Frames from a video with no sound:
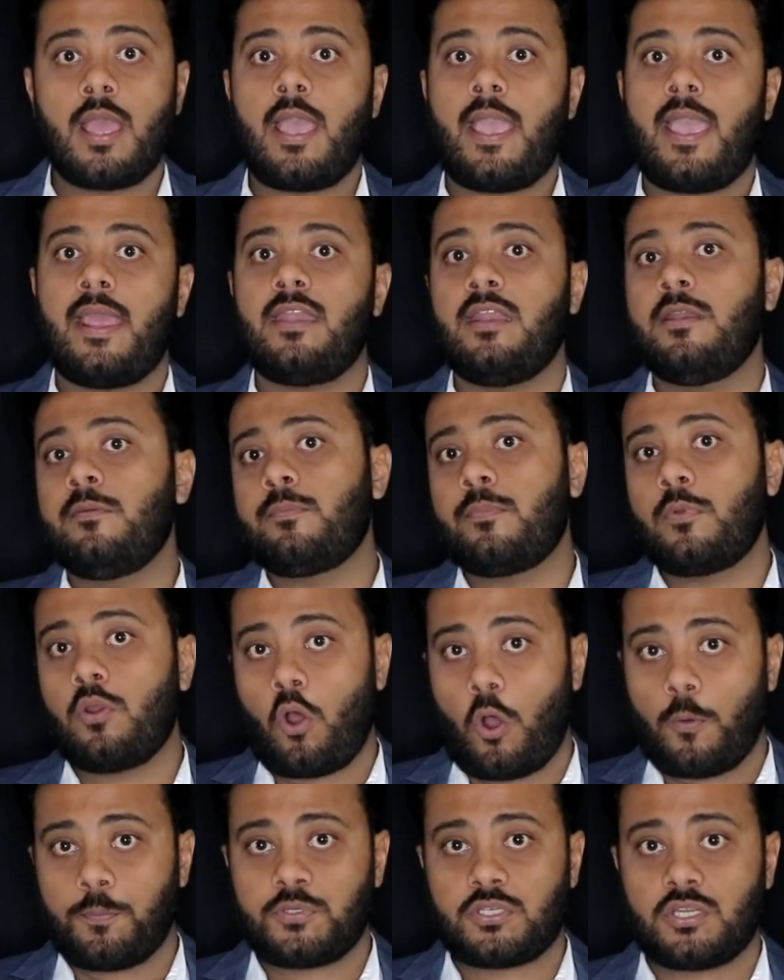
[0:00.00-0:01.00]
And in
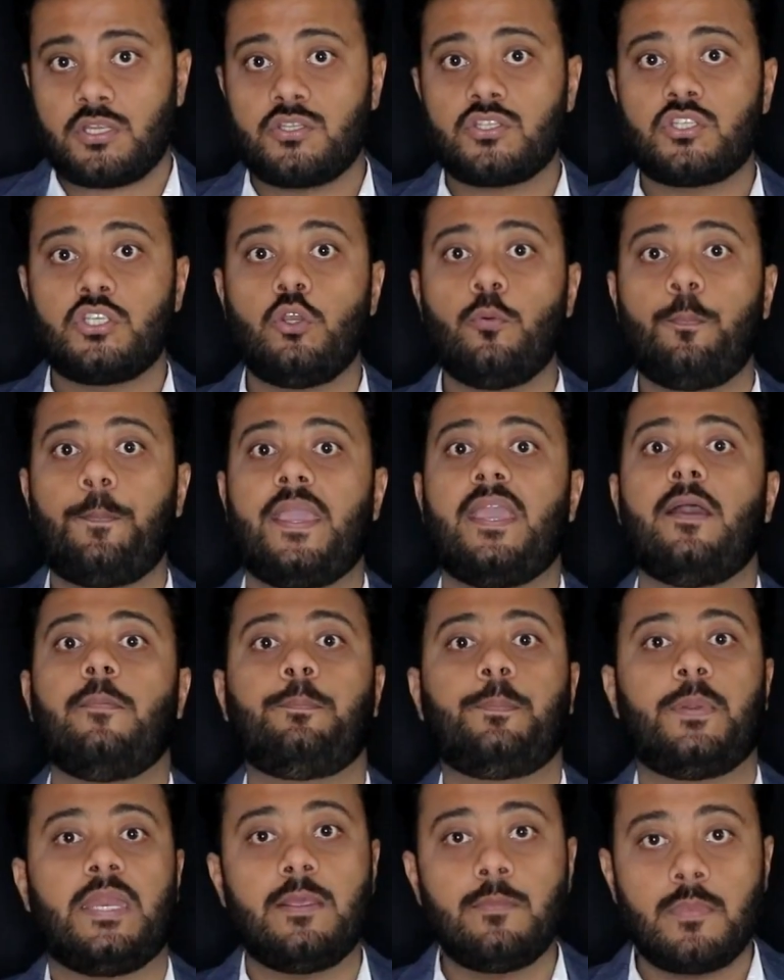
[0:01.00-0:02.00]
options, you pay a
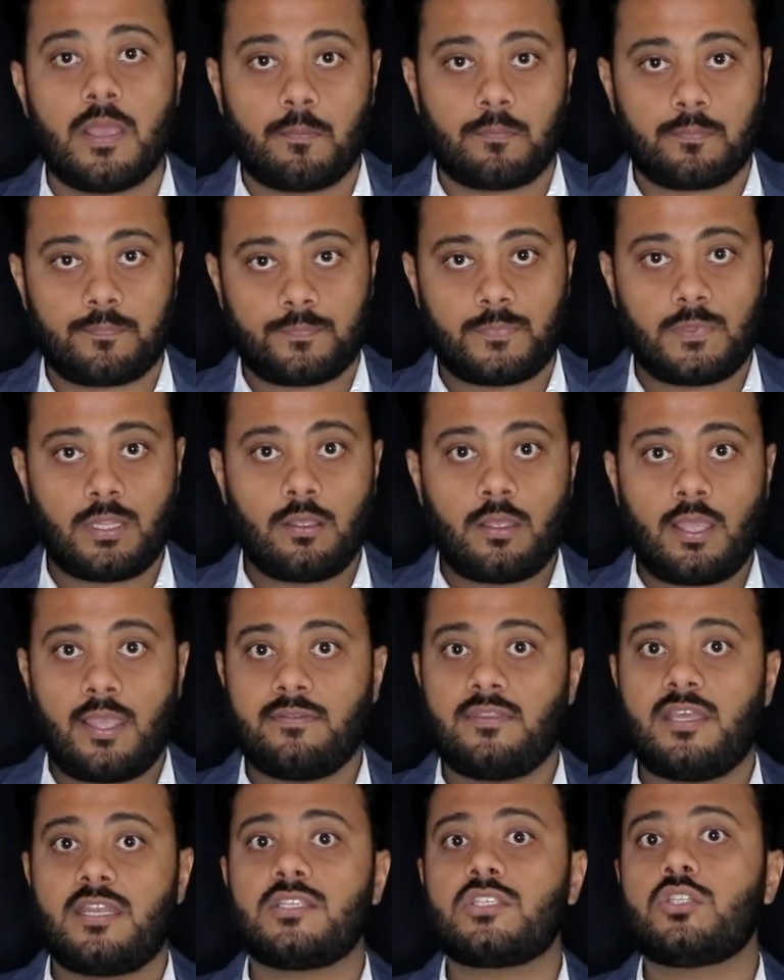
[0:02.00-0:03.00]
premium. And
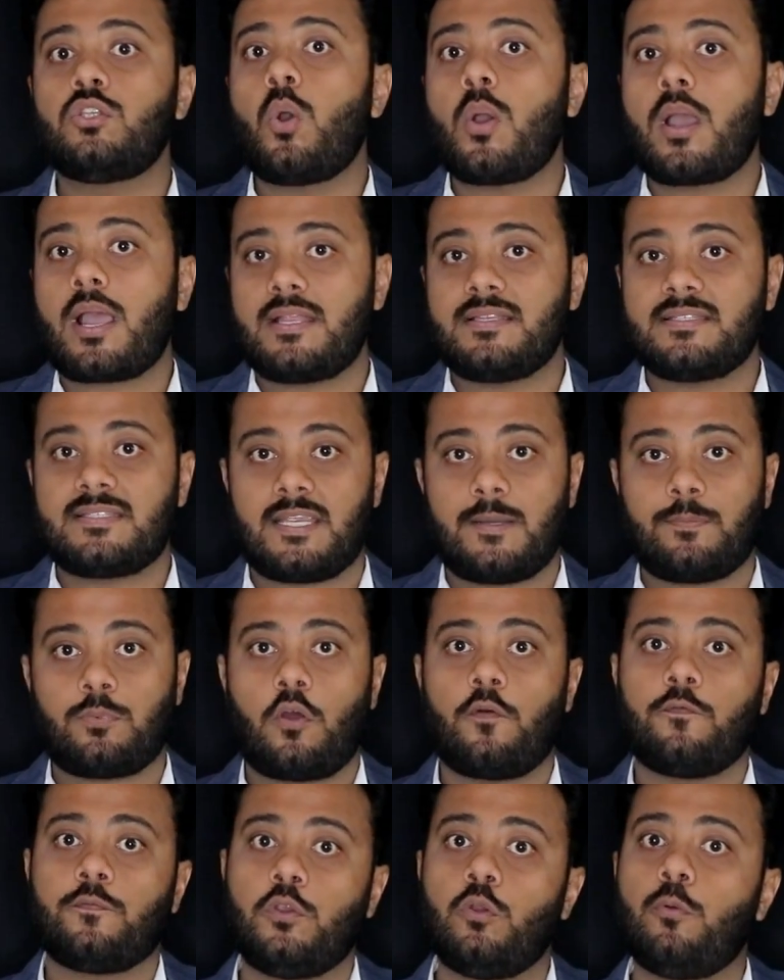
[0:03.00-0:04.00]
there is no concept
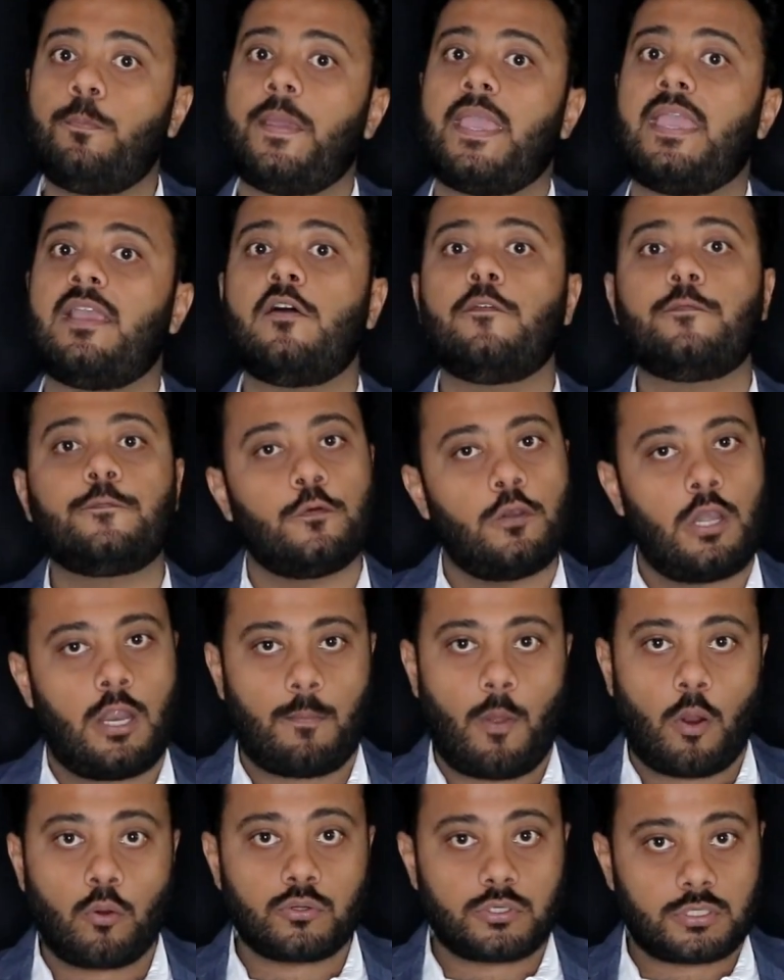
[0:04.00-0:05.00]
of you paying a full
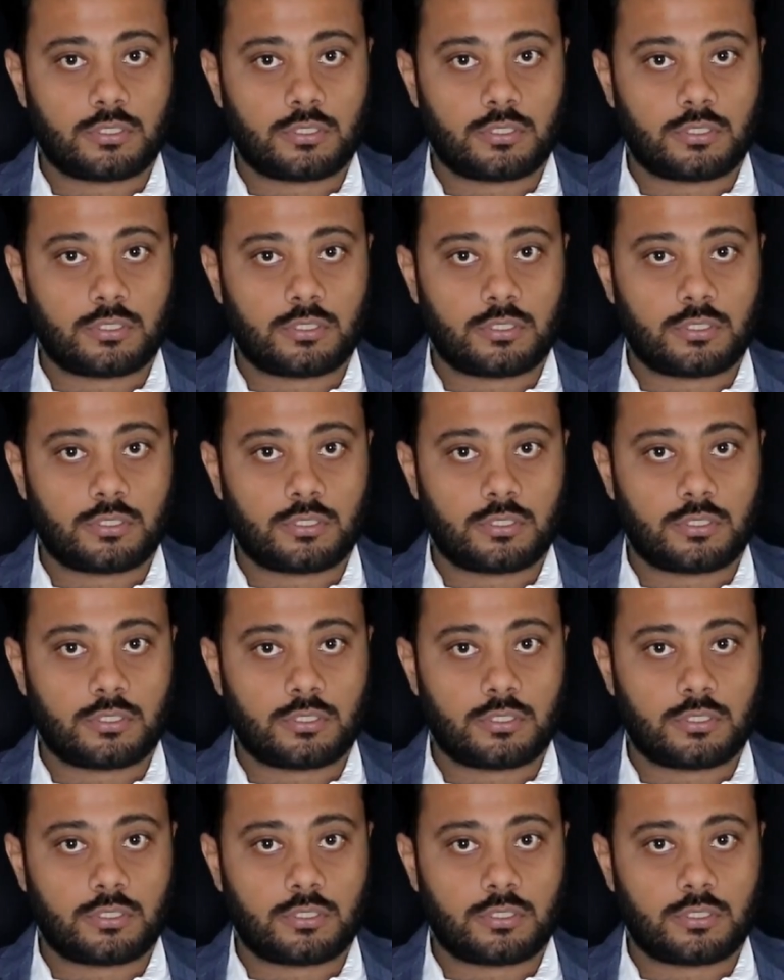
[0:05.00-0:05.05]
amount.